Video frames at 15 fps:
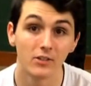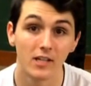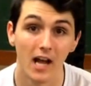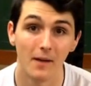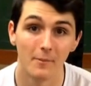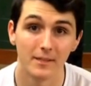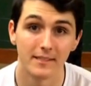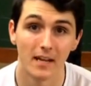a
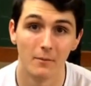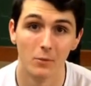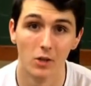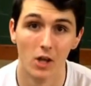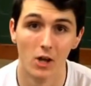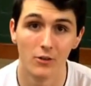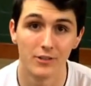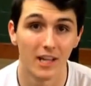comment down
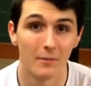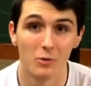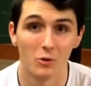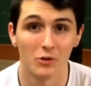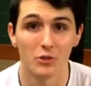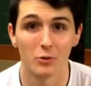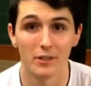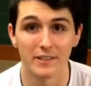below, tell me
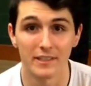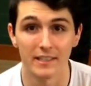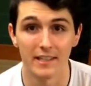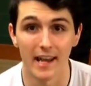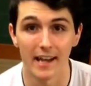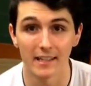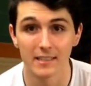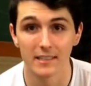what you want to see
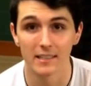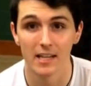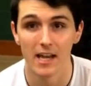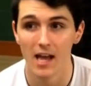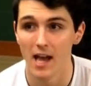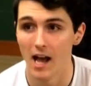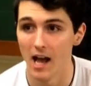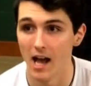next,
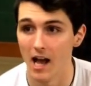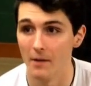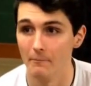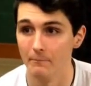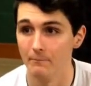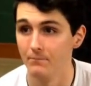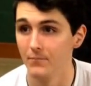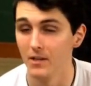
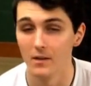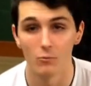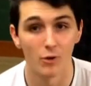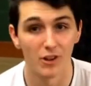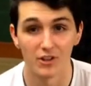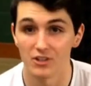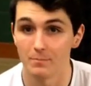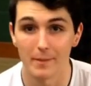um,
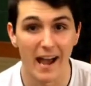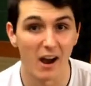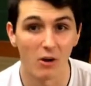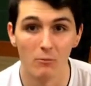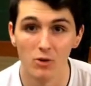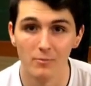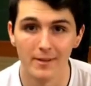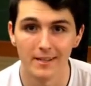whether it's a power
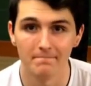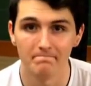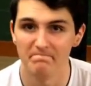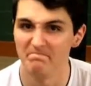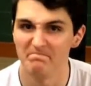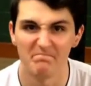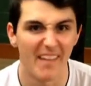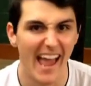movement,
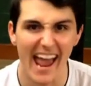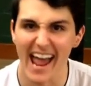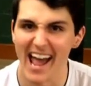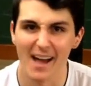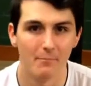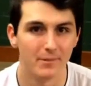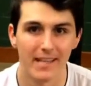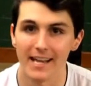
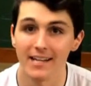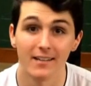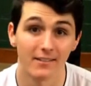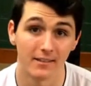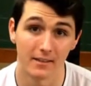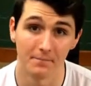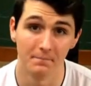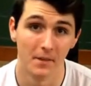abs, anything.
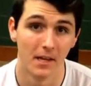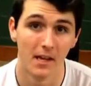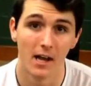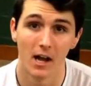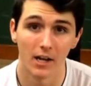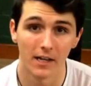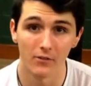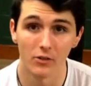
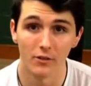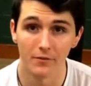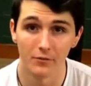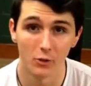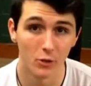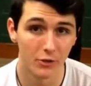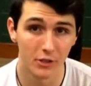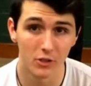I'll give you a
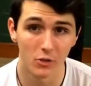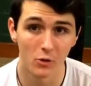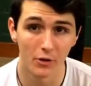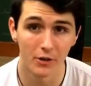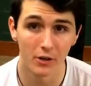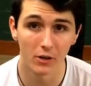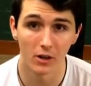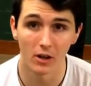formal
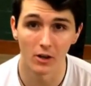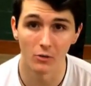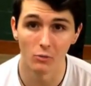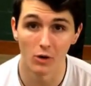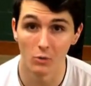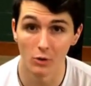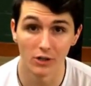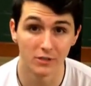tutorial on
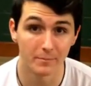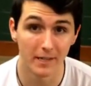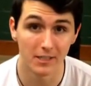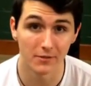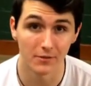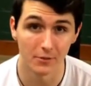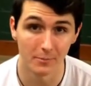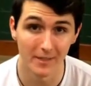what works best
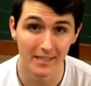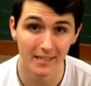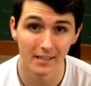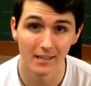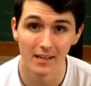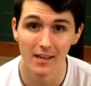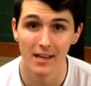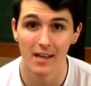for me,
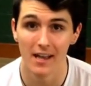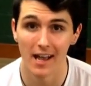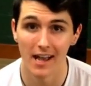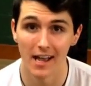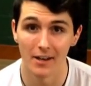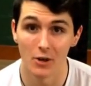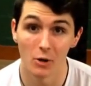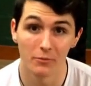
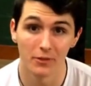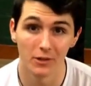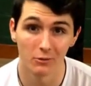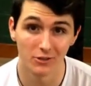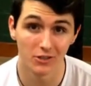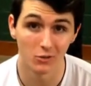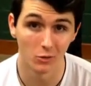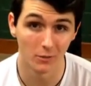and hopefully
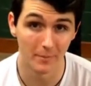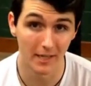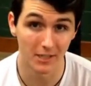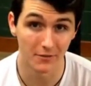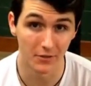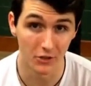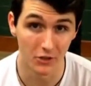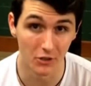what's going to work
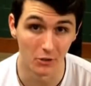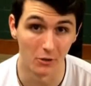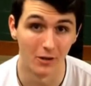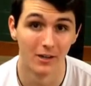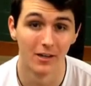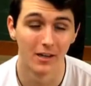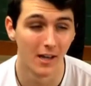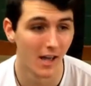best for you.
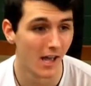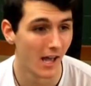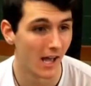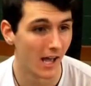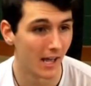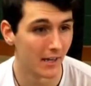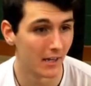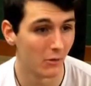
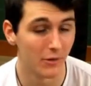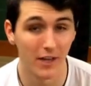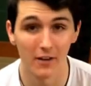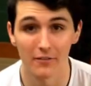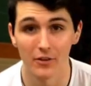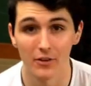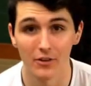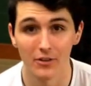And uh,
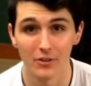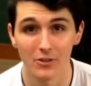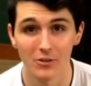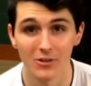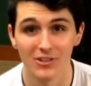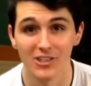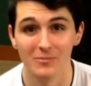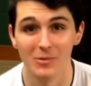without further ado,
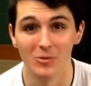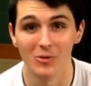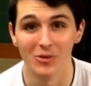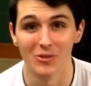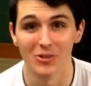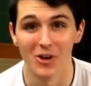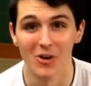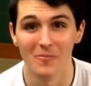this has been Will
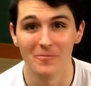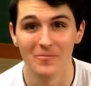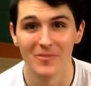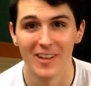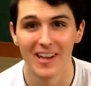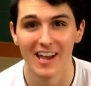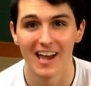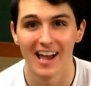Girone.
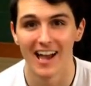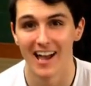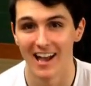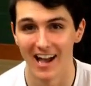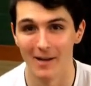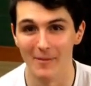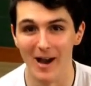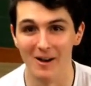
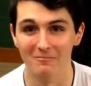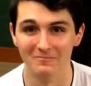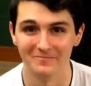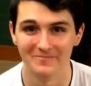I'm out.